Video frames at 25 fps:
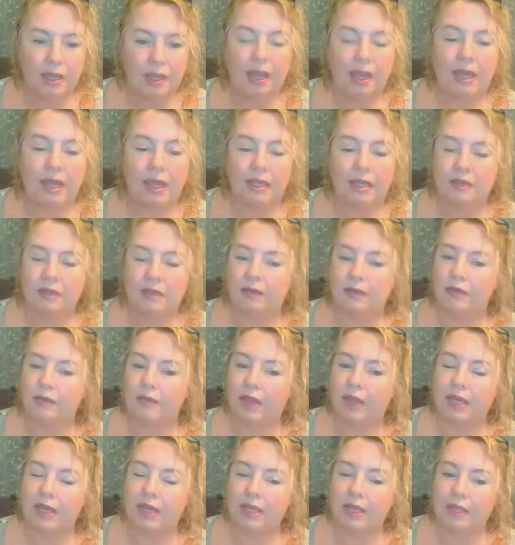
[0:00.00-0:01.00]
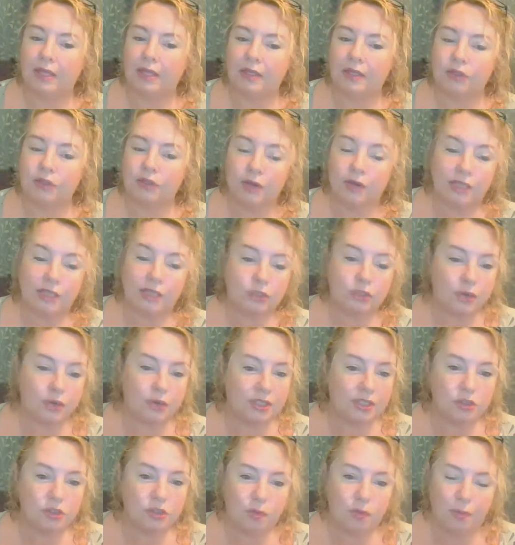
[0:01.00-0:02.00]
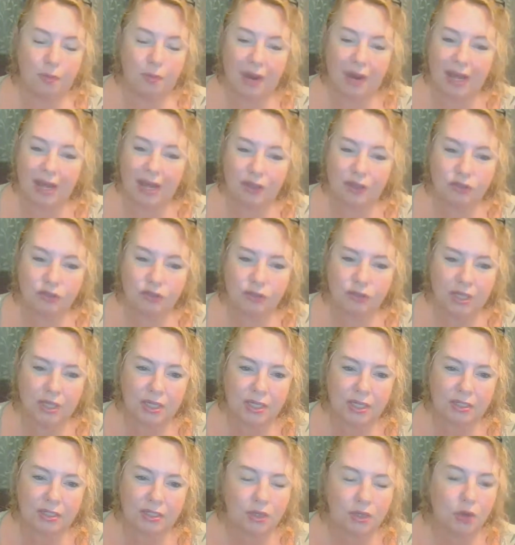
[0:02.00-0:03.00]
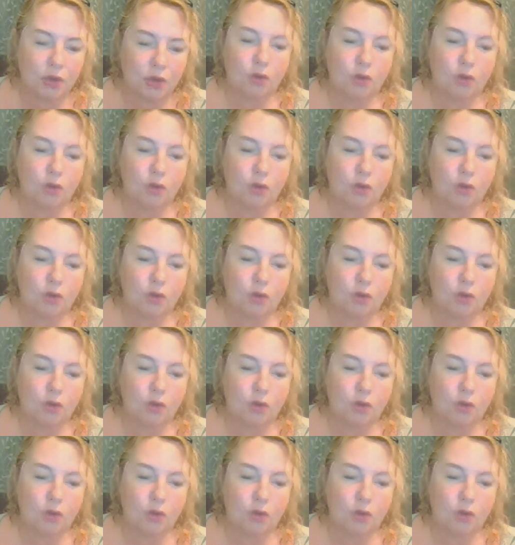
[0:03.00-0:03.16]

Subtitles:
and they transgress your boundaries,